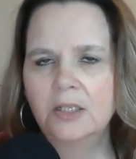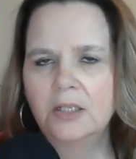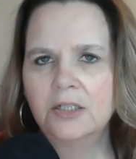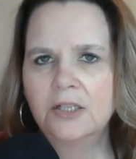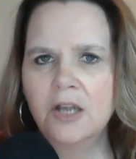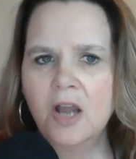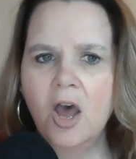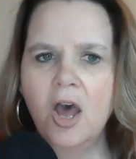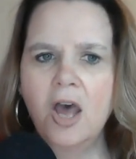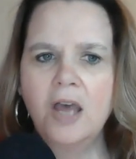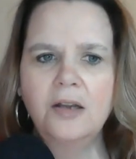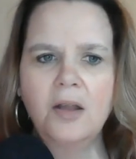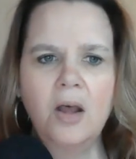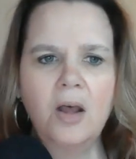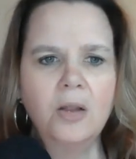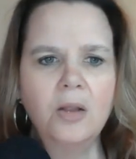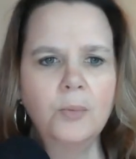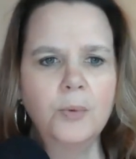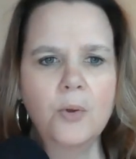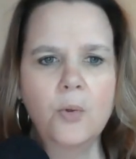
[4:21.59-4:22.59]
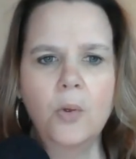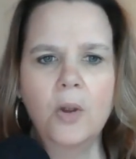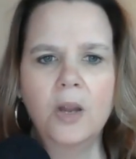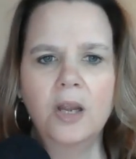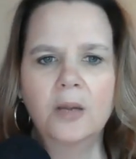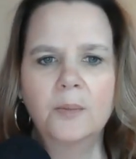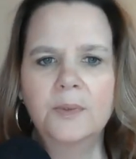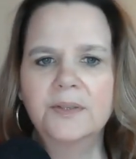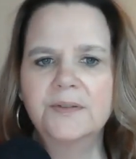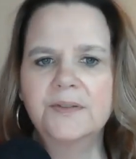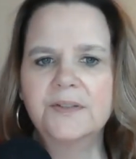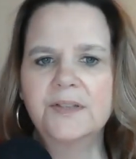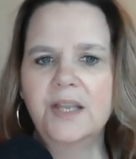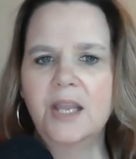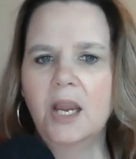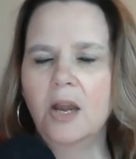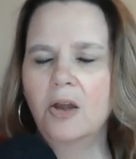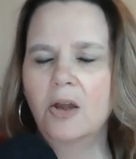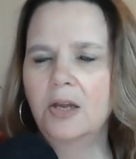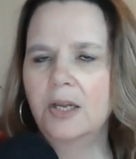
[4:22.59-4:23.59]
Not all requirements
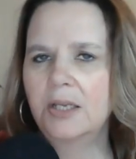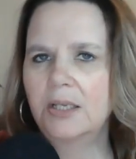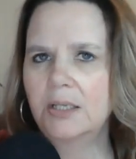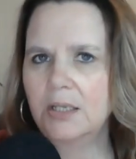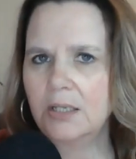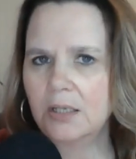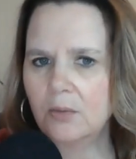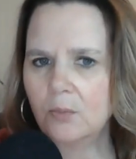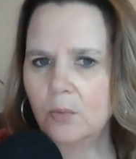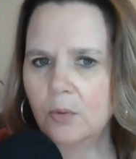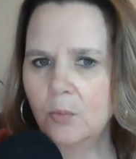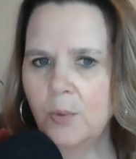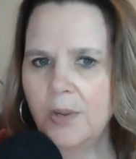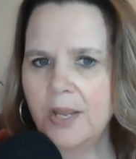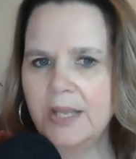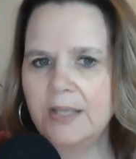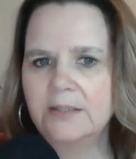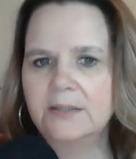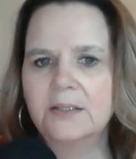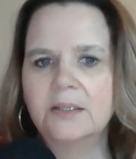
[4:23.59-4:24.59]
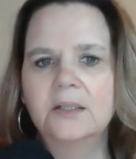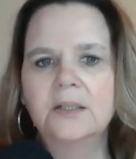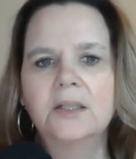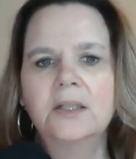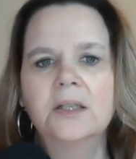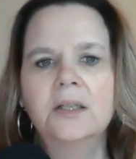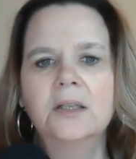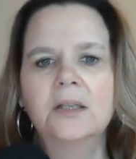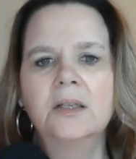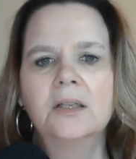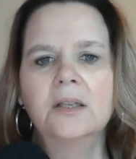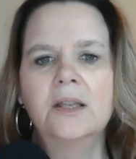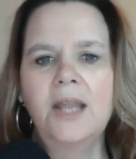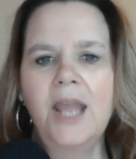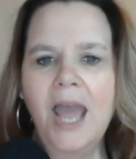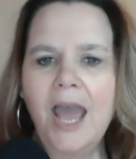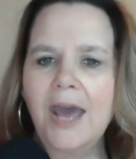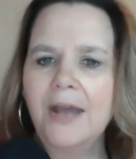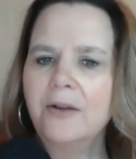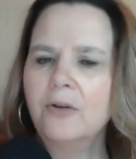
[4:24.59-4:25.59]
carry equal weight.
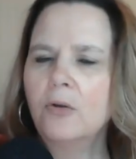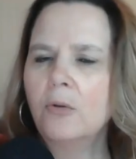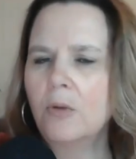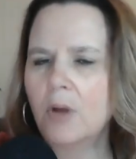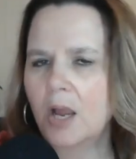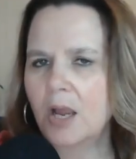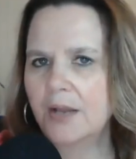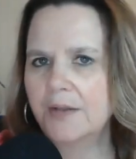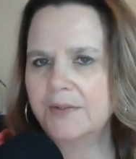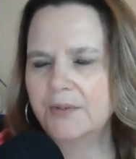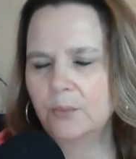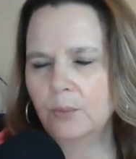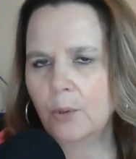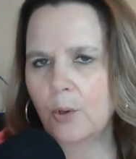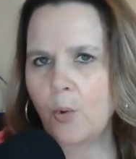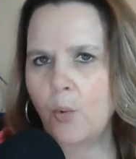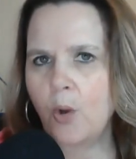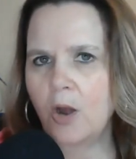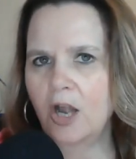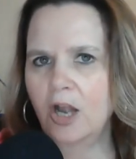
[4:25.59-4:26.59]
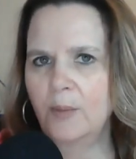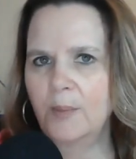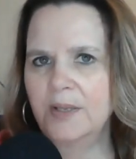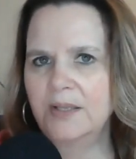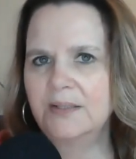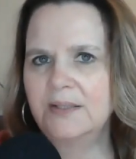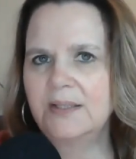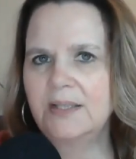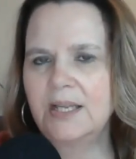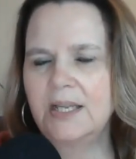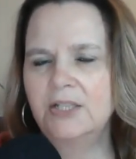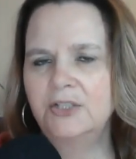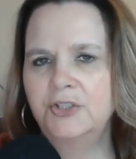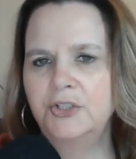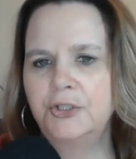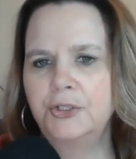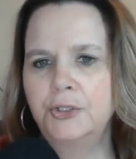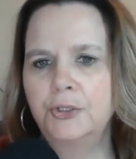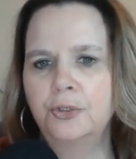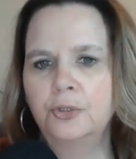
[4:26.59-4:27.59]
Categorize your requirements
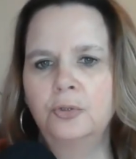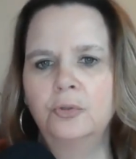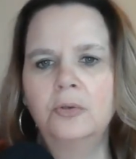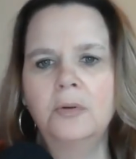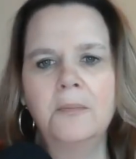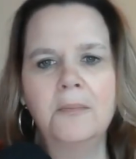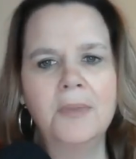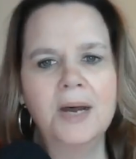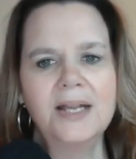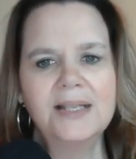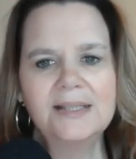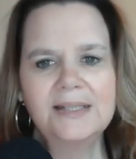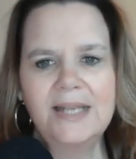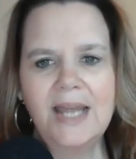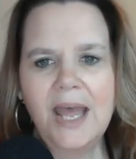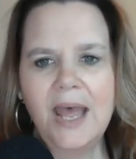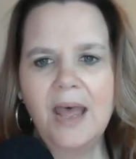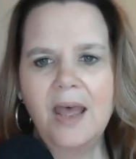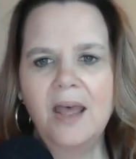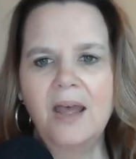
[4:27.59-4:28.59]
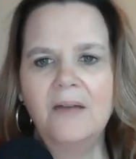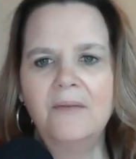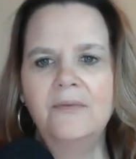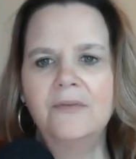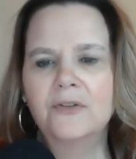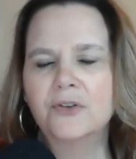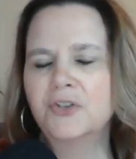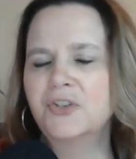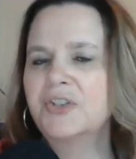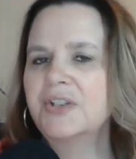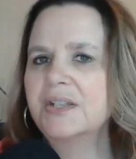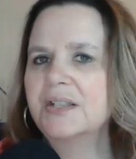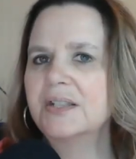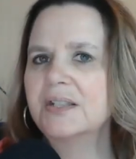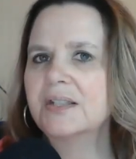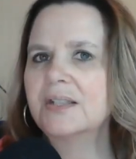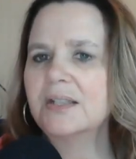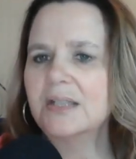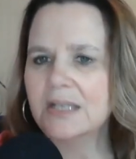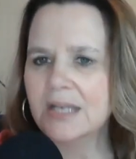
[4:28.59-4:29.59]
into must have
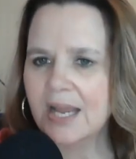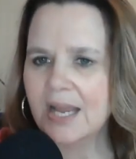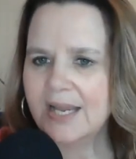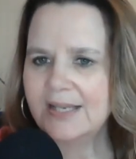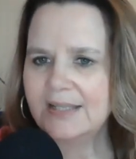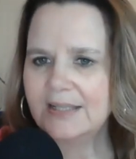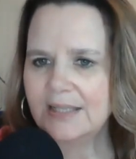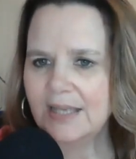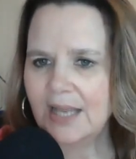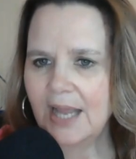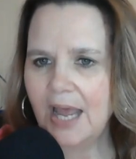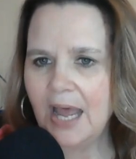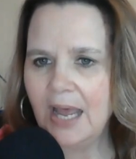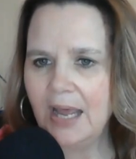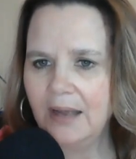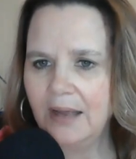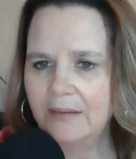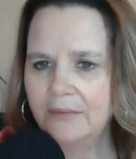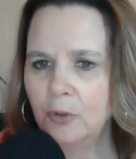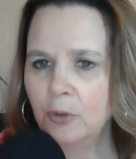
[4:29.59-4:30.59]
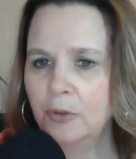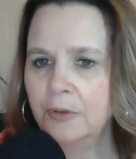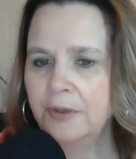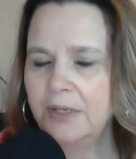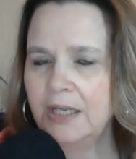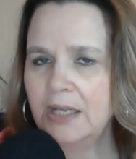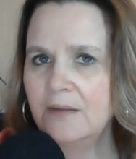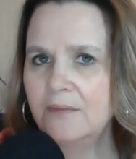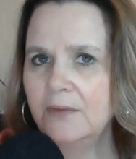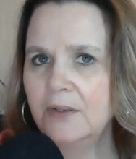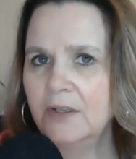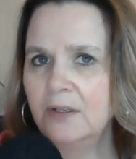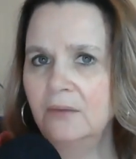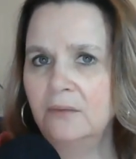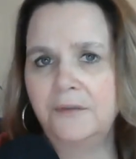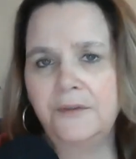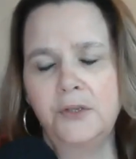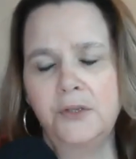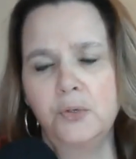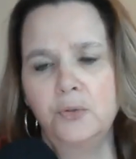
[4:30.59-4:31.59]
versus nice to have or even
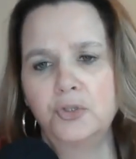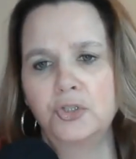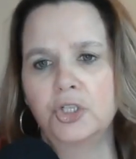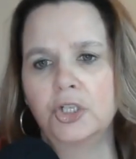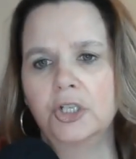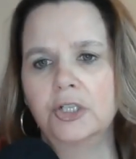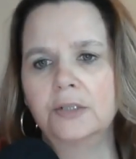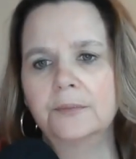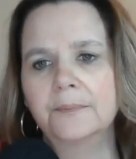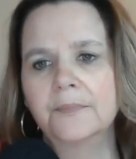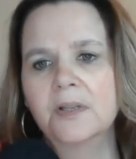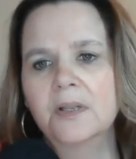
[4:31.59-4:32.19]
future.